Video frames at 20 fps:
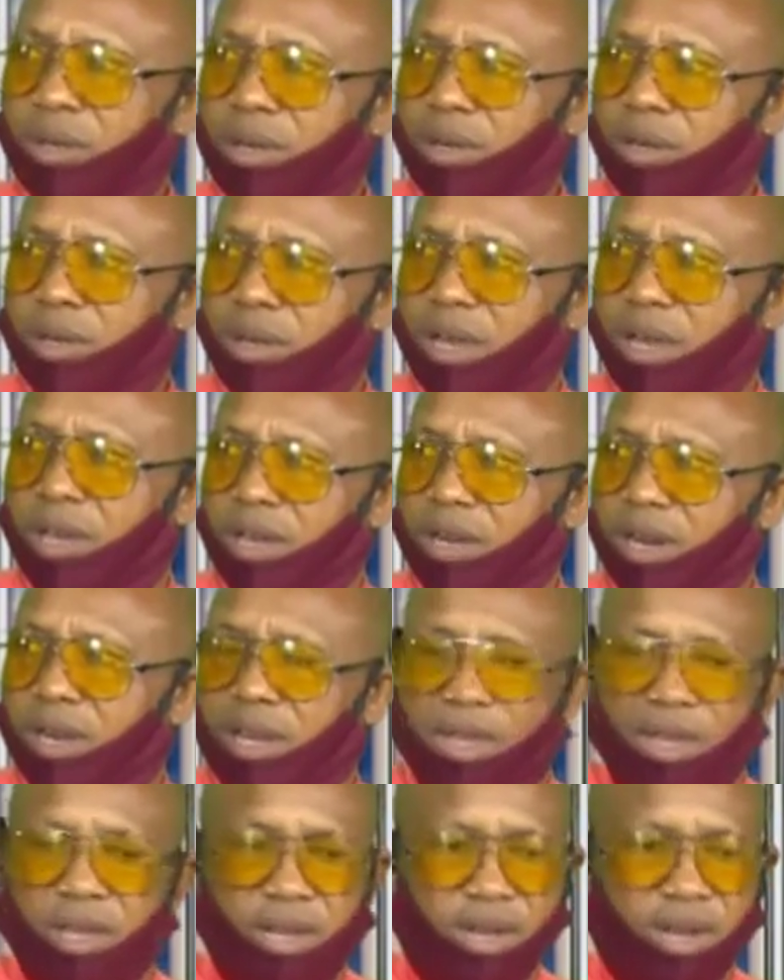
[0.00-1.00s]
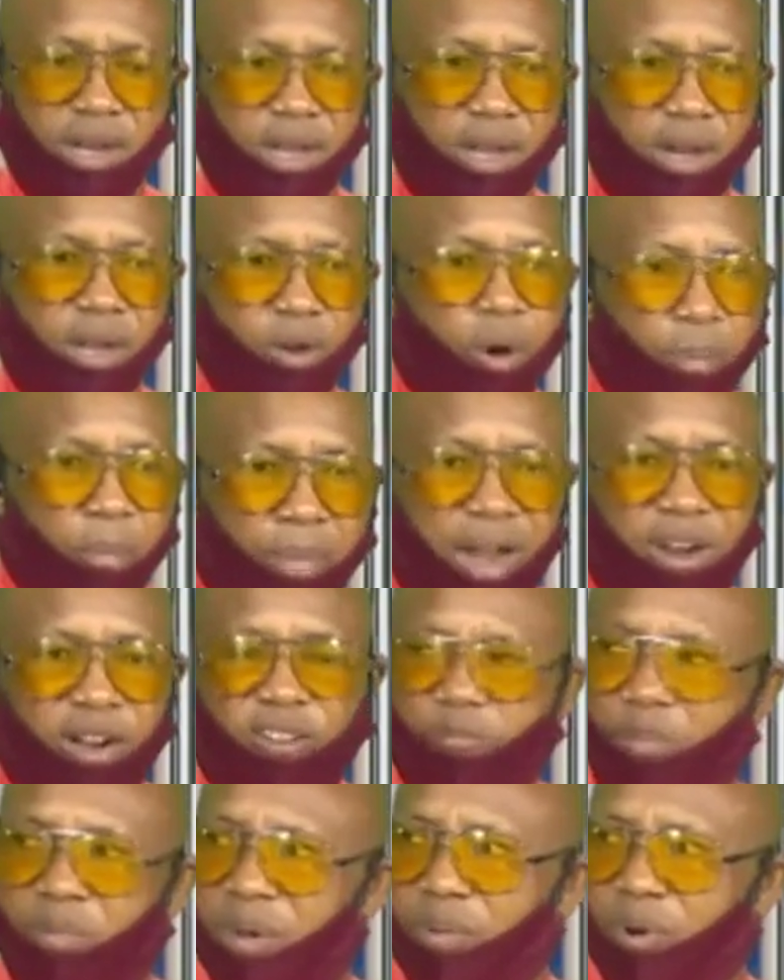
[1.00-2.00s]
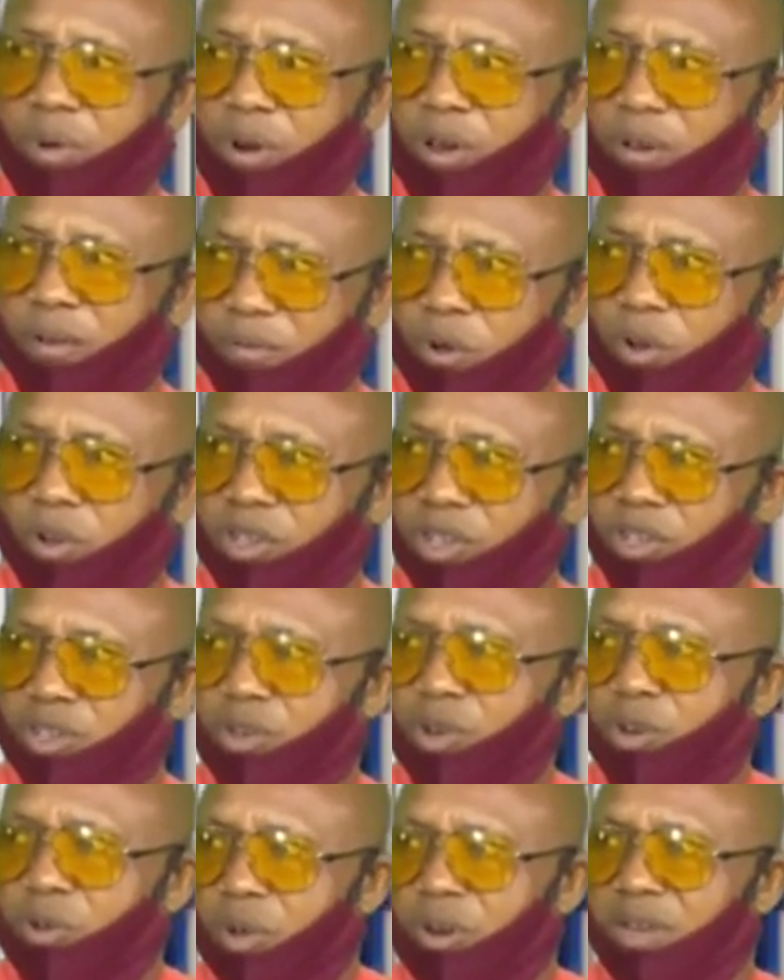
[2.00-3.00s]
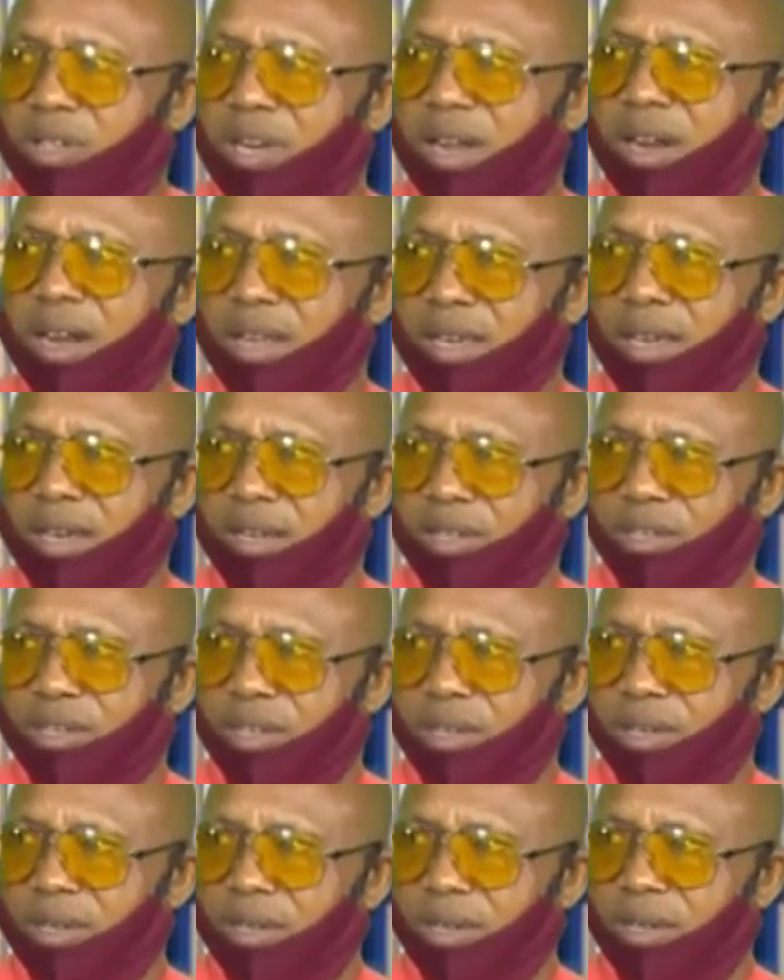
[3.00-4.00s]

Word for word: the, the, the number of people. Of course, it's going to be on delegates.